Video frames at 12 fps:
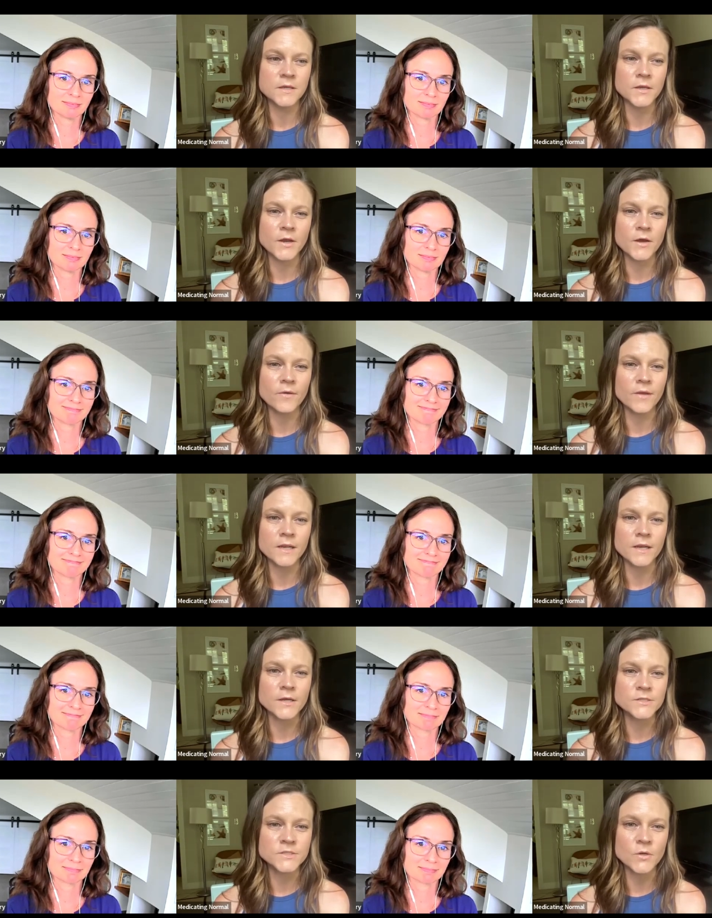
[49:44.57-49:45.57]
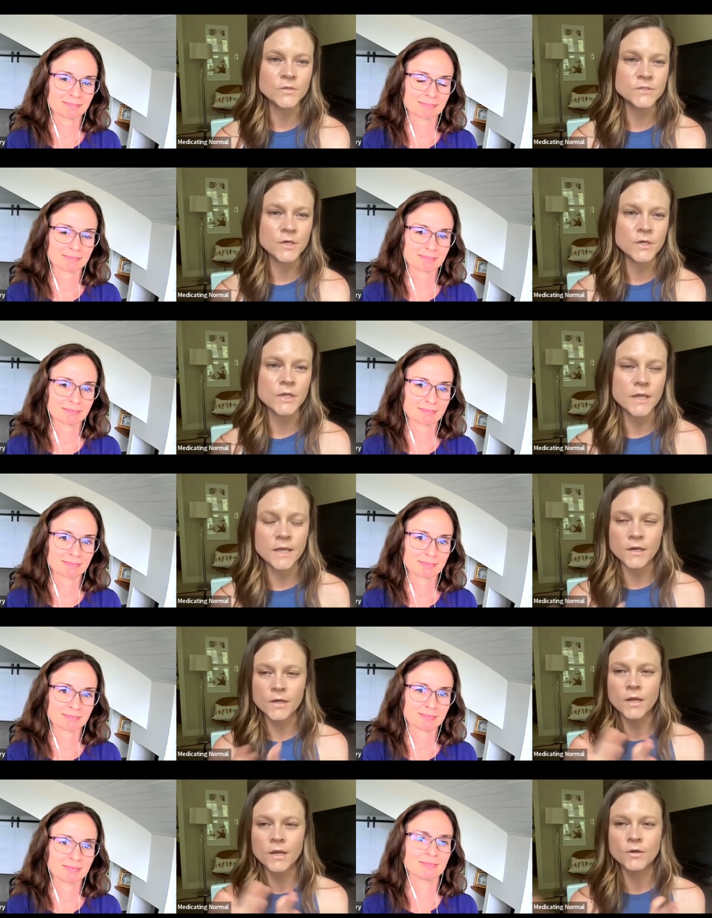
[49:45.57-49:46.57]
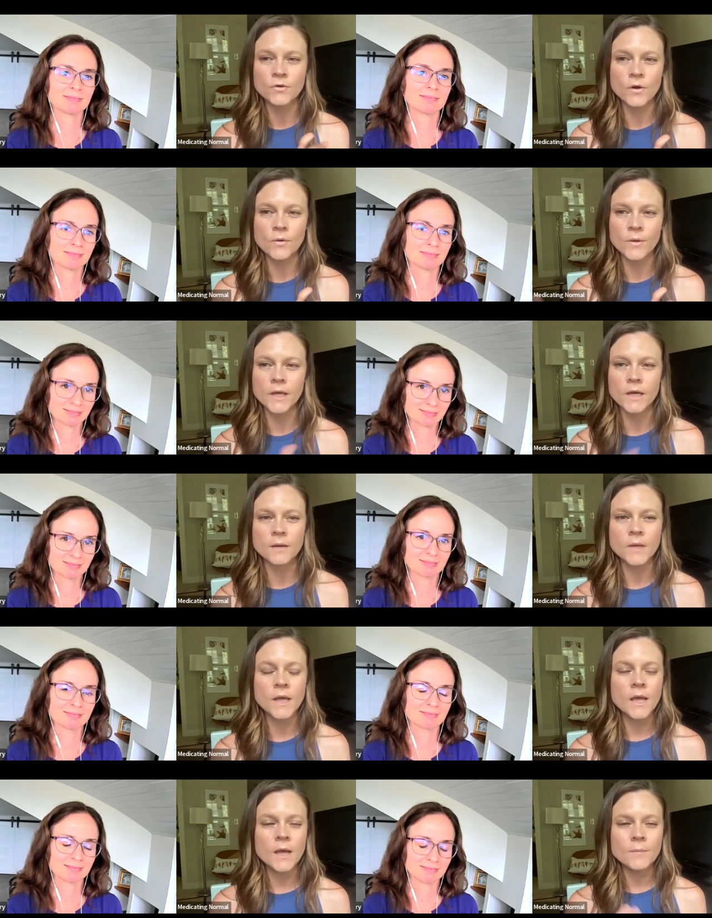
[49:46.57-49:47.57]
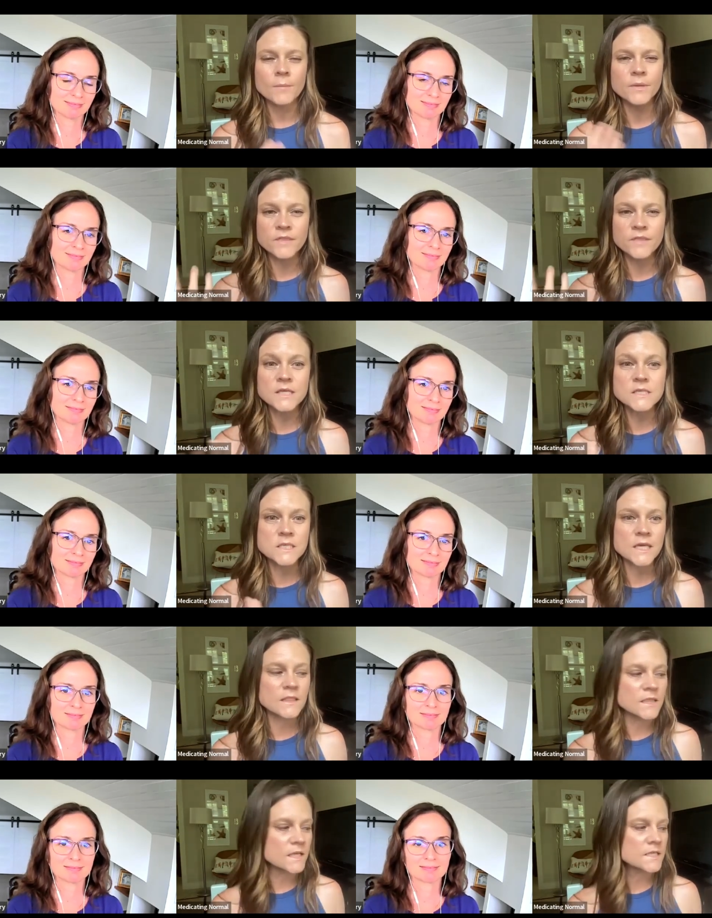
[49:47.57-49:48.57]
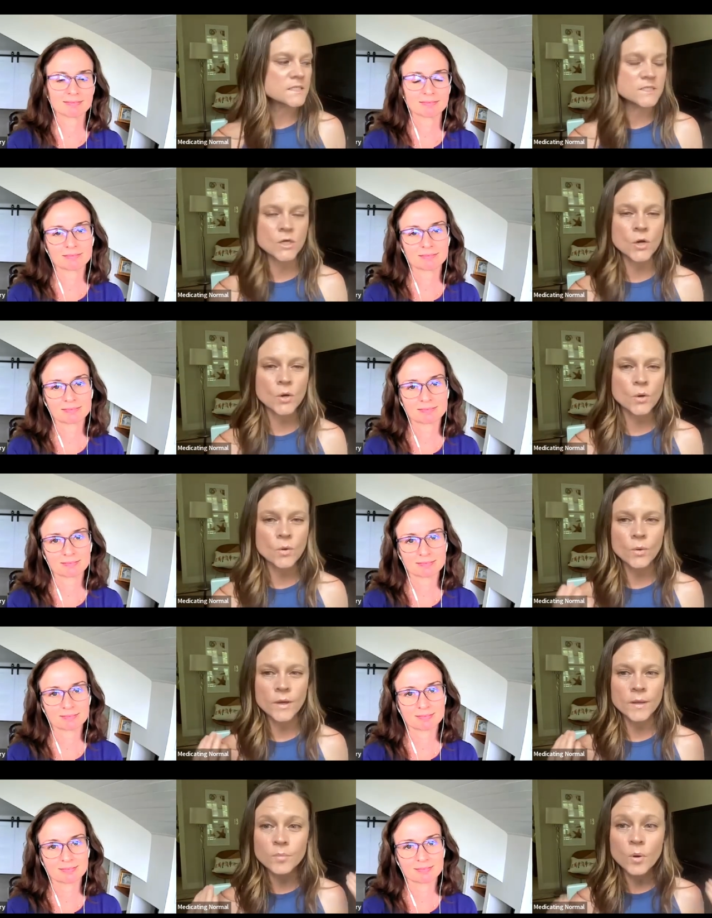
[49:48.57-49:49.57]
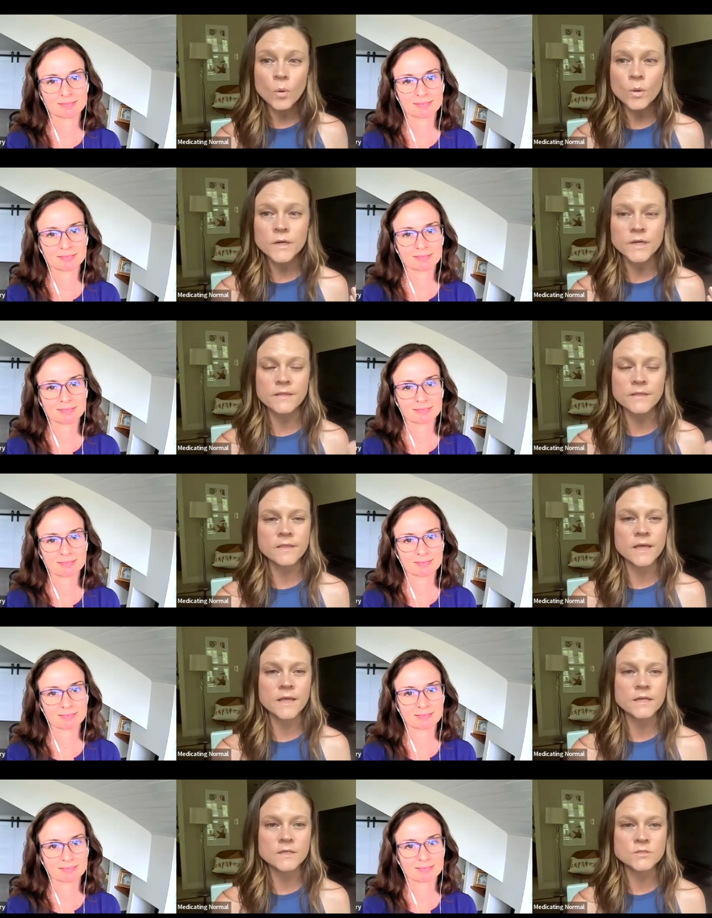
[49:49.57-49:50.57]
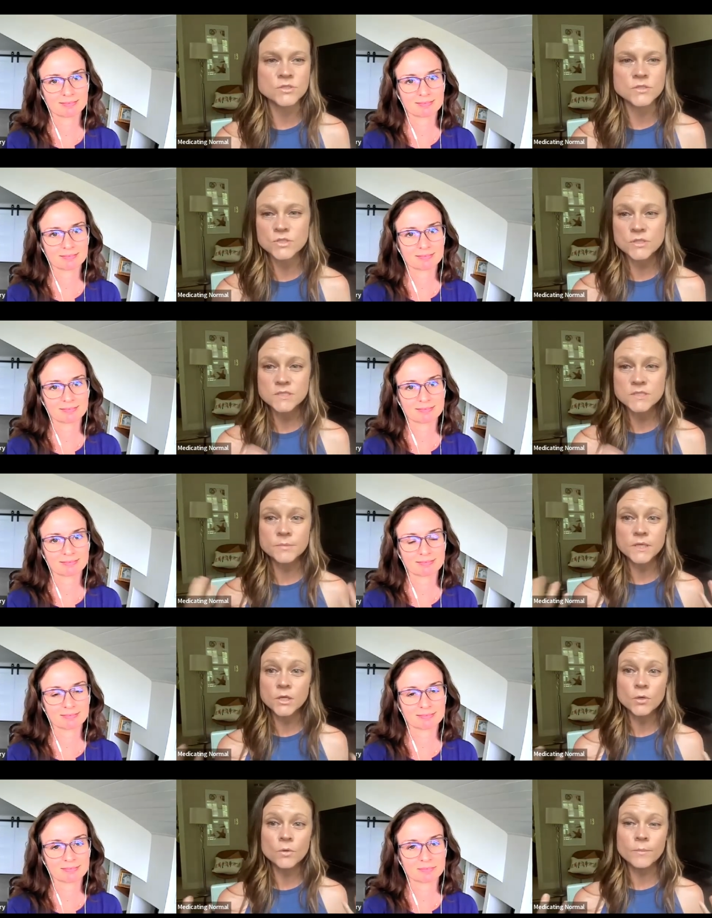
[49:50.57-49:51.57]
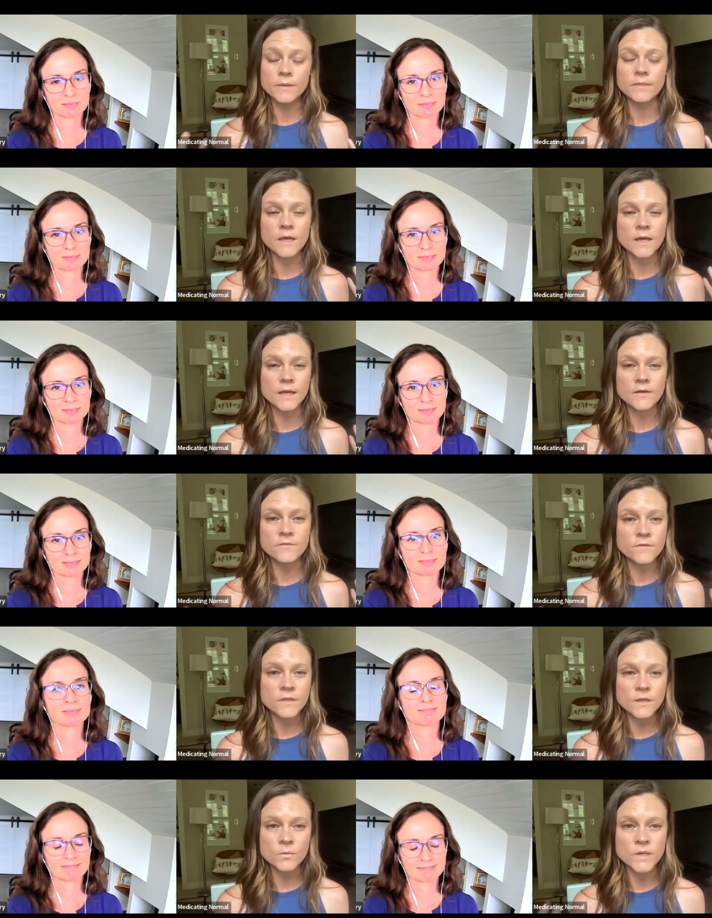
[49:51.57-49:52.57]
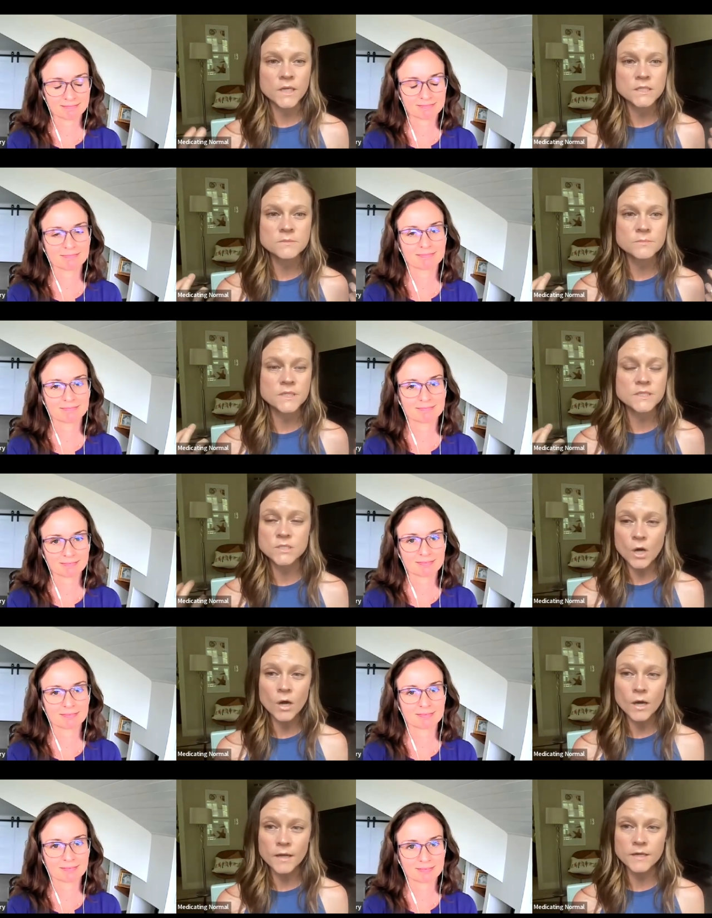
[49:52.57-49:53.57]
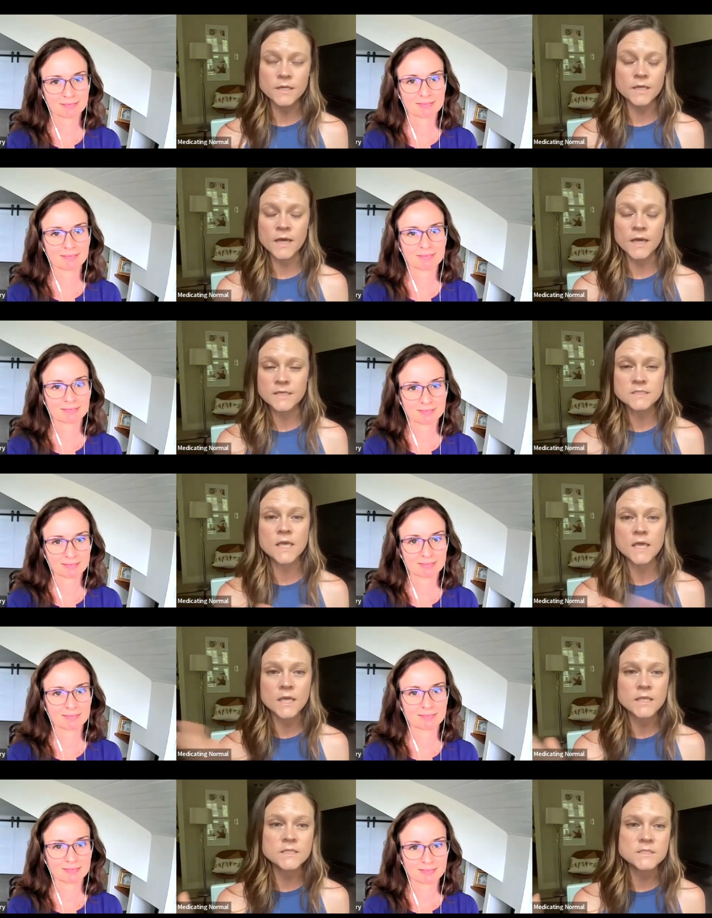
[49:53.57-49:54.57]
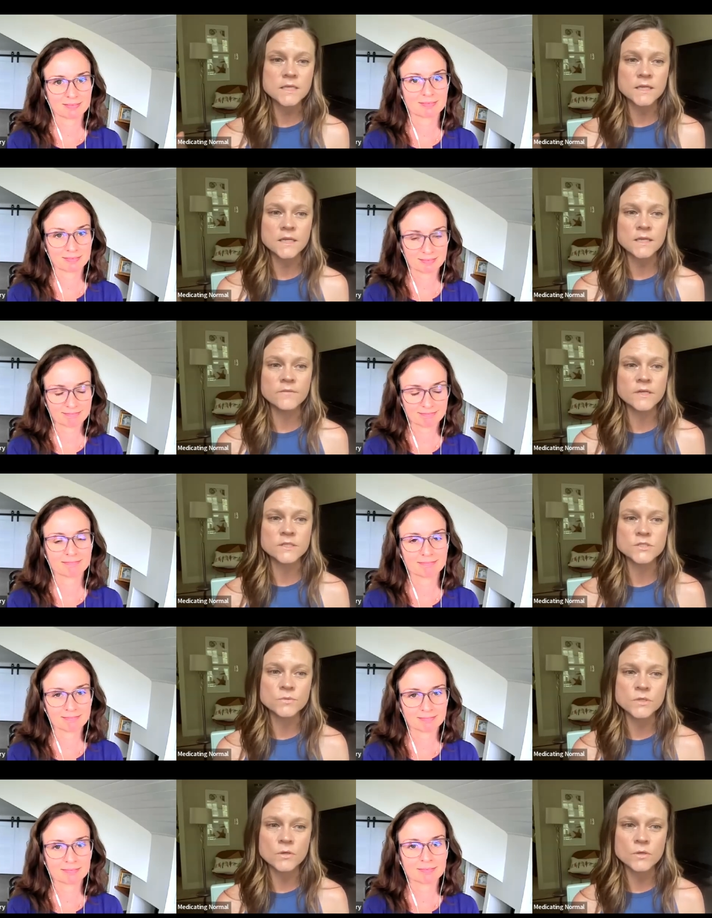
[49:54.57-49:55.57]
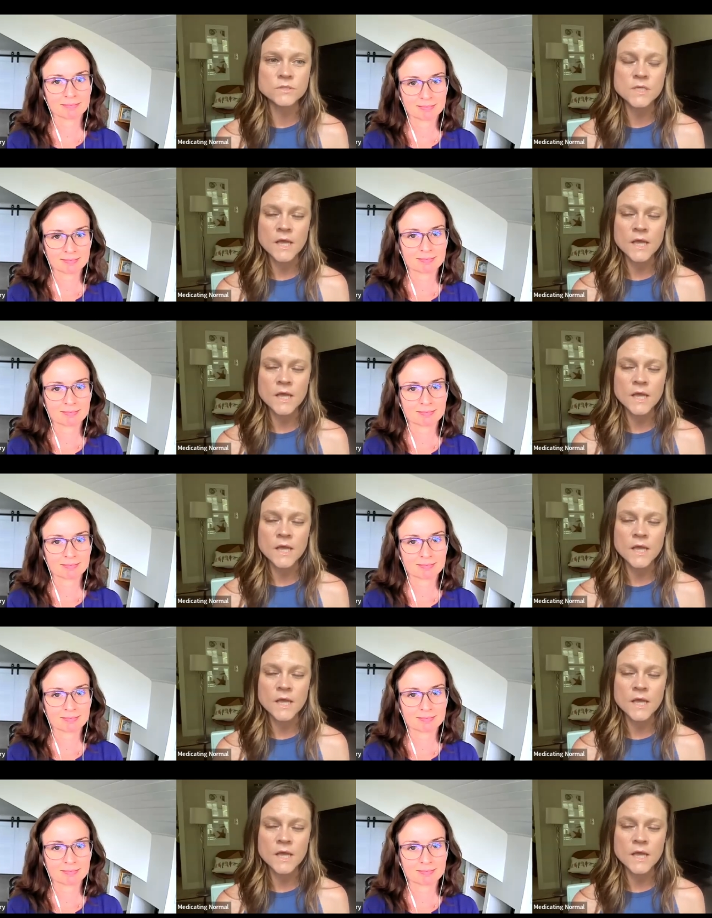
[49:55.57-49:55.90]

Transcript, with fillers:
Speaker 1: you know, in adulthood and, and mm. growing up. Mm. But things like this, so important that j- just to be human, like I, I feel like we need to be taught as kids and even into adults